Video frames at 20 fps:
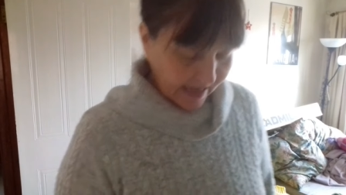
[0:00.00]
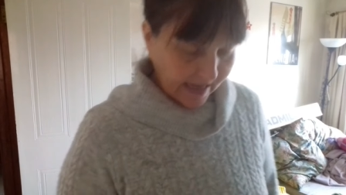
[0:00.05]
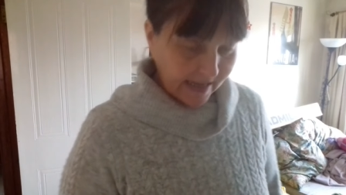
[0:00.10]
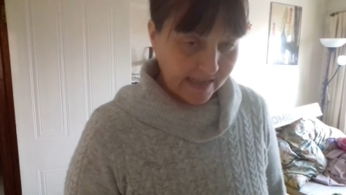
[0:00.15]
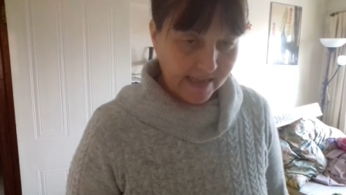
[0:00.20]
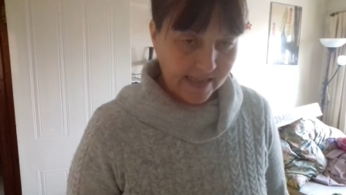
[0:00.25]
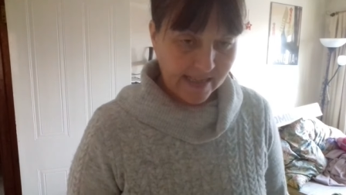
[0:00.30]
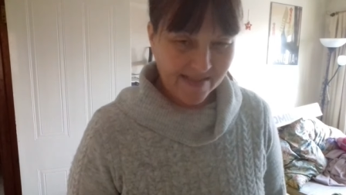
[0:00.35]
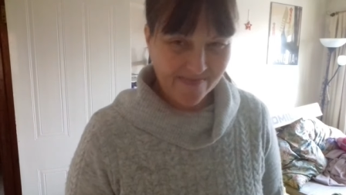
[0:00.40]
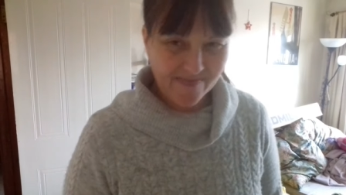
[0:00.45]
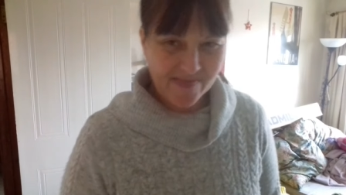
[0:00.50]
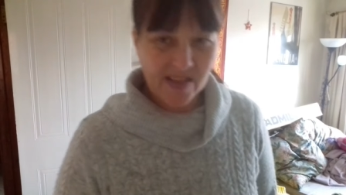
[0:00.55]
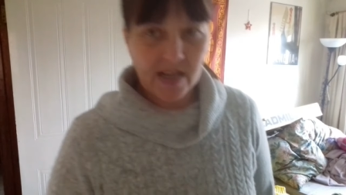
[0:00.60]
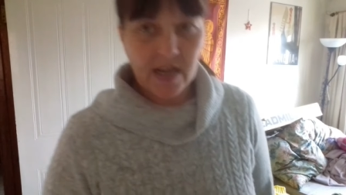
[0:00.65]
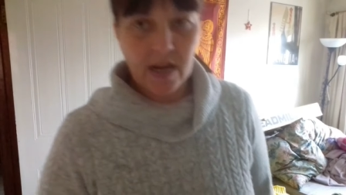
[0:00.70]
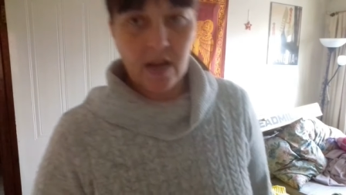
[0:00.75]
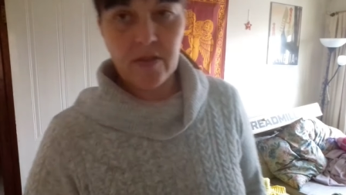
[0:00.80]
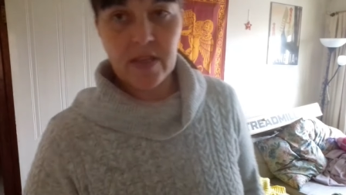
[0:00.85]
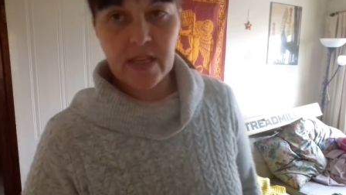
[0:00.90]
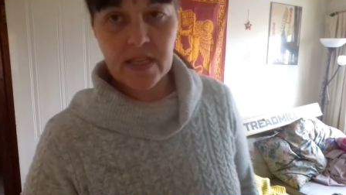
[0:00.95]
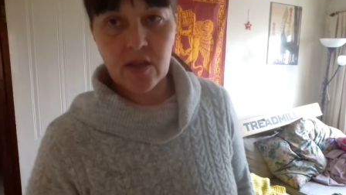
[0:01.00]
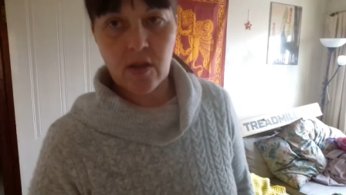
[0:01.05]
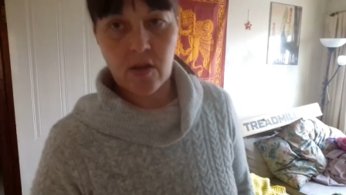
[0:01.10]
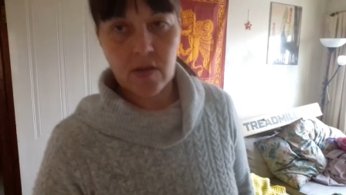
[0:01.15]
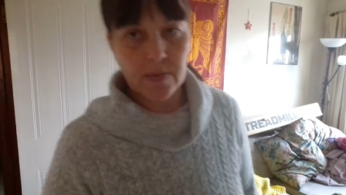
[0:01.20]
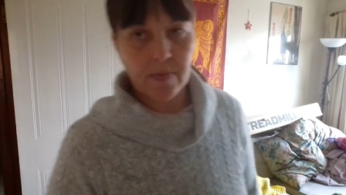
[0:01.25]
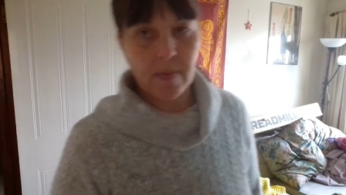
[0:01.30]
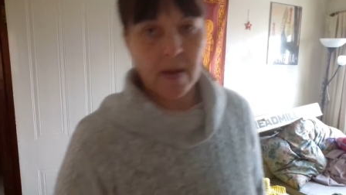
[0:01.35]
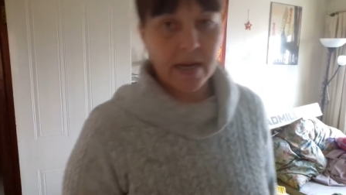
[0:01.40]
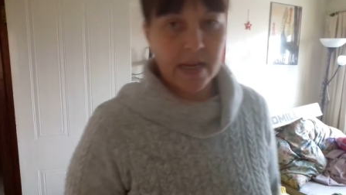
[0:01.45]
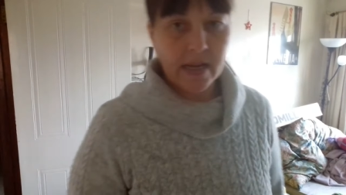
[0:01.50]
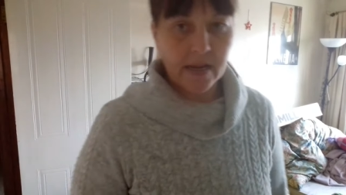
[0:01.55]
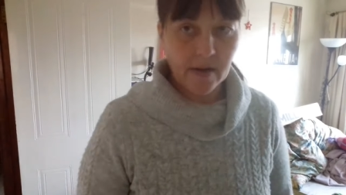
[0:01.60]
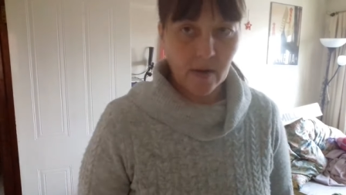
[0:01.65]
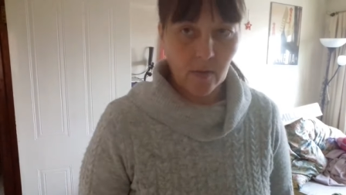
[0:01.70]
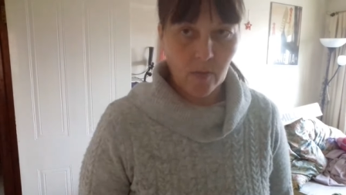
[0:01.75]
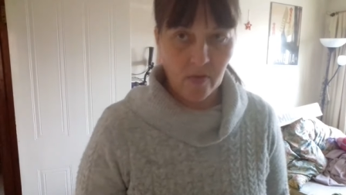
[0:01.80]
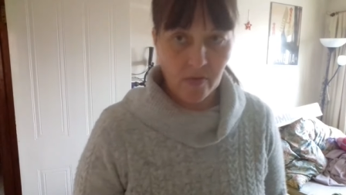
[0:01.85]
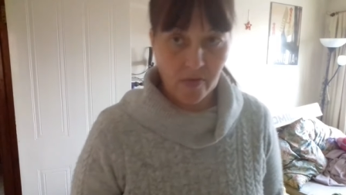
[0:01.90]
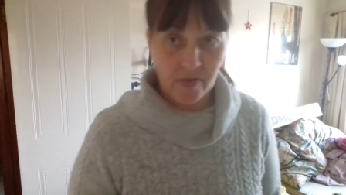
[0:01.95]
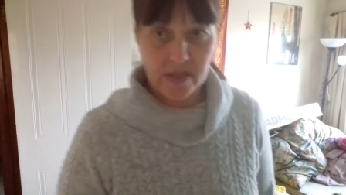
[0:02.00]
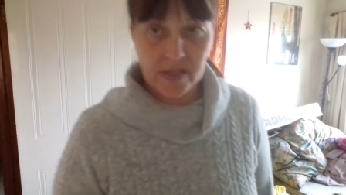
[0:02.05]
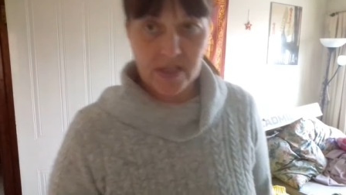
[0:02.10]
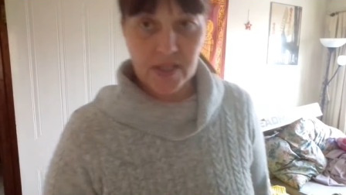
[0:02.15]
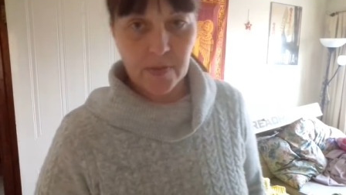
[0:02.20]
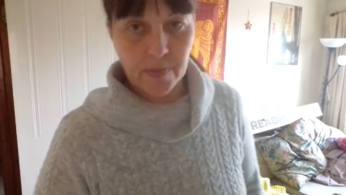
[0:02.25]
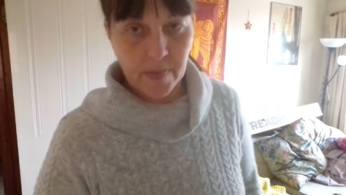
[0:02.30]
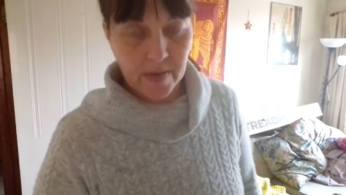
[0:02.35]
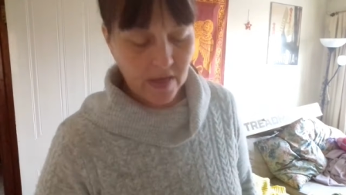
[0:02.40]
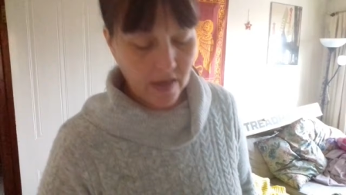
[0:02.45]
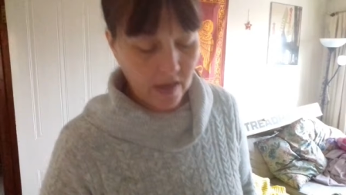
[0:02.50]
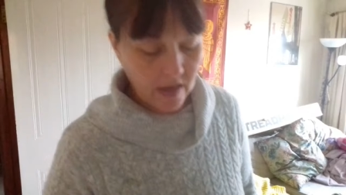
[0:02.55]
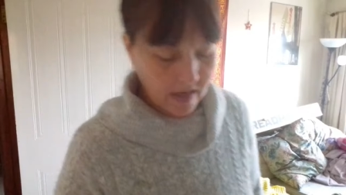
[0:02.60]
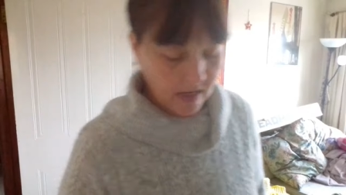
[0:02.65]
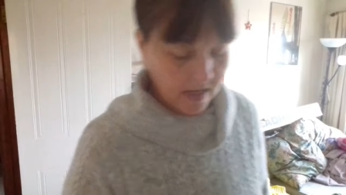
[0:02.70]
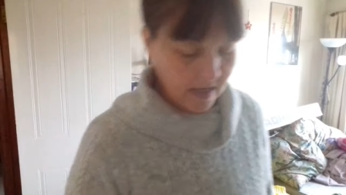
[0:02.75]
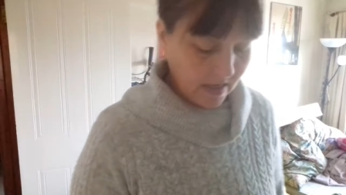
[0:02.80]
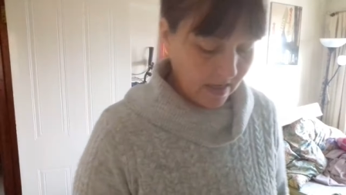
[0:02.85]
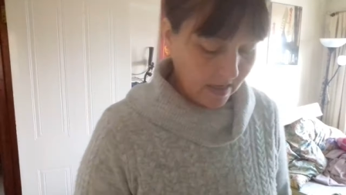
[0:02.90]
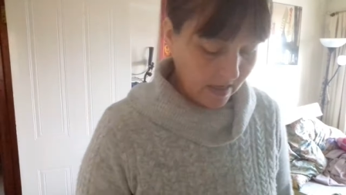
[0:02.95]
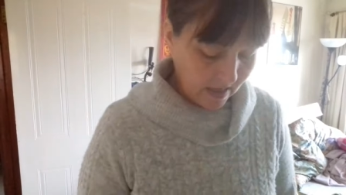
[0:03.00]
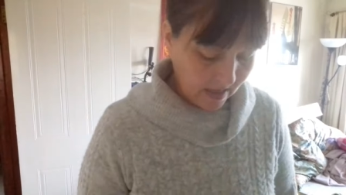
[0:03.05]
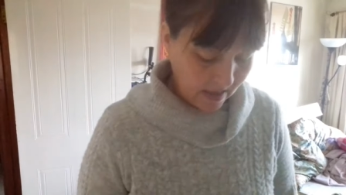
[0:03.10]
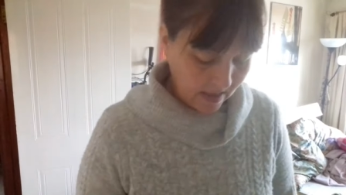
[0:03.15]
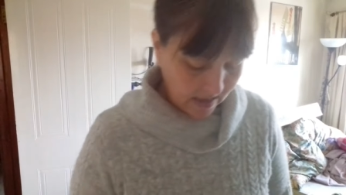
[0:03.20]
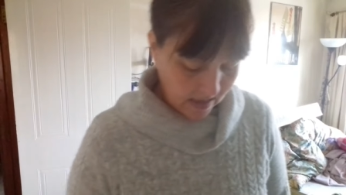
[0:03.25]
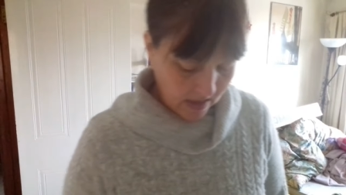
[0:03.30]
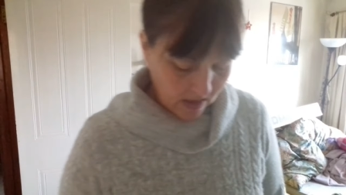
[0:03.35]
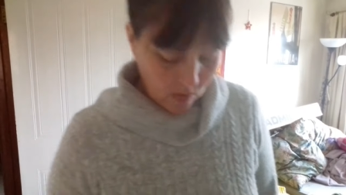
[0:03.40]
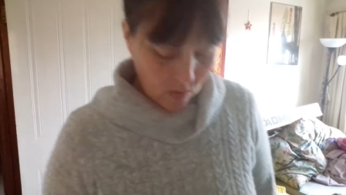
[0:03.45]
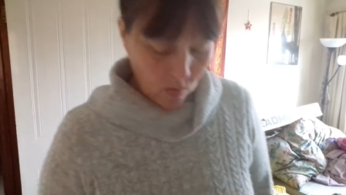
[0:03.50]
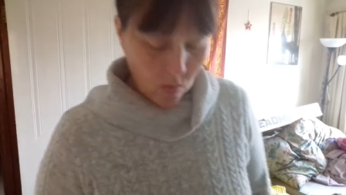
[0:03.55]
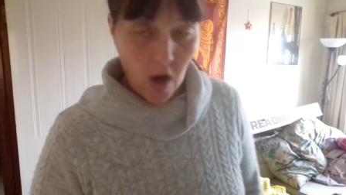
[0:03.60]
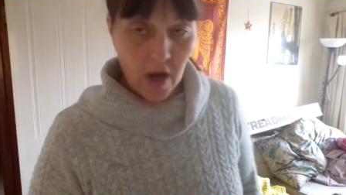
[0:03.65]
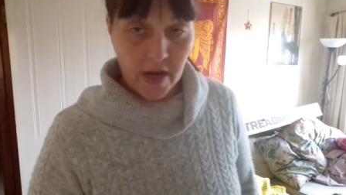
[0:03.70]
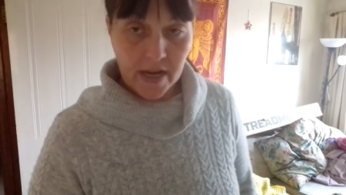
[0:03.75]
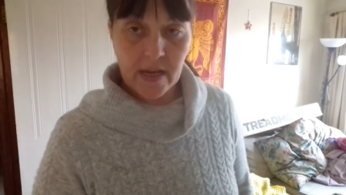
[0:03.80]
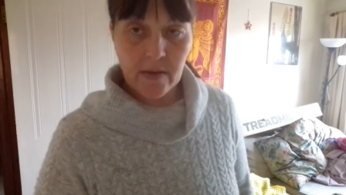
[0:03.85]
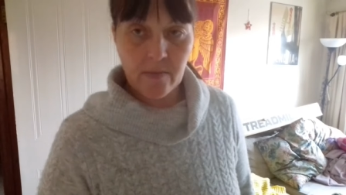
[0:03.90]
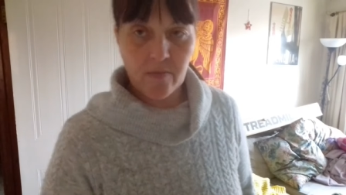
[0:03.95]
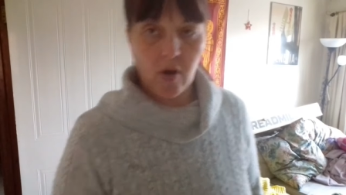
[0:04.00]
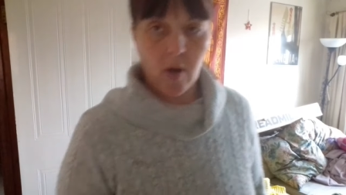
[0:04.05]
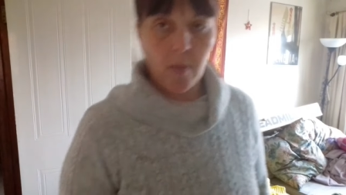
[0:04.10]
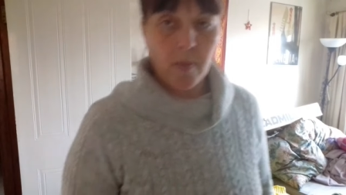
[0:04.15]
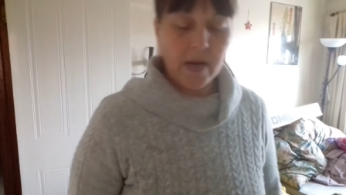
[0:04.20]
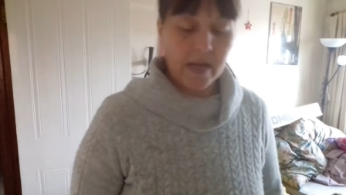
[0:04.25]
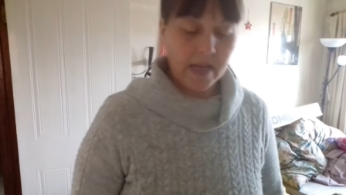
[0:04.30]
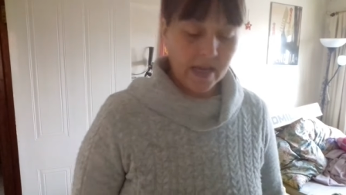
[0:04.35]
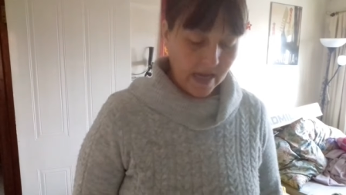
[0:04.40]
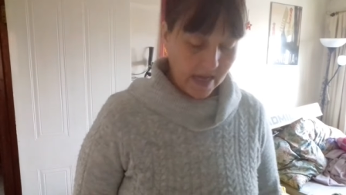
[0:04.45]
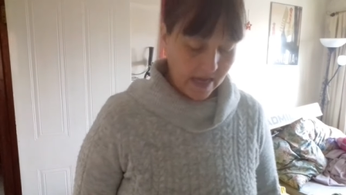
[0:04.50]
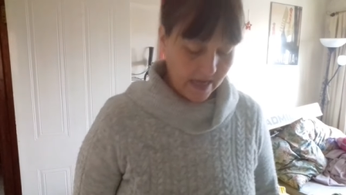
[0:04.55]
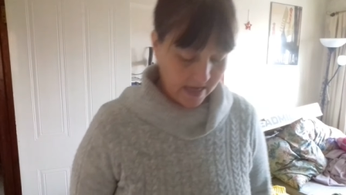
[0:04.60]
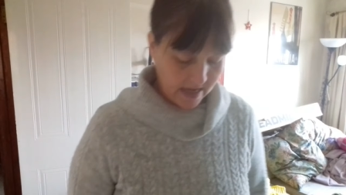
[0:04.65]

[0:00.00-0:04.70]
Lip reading: because you know, this costs money and I want this to be working properly.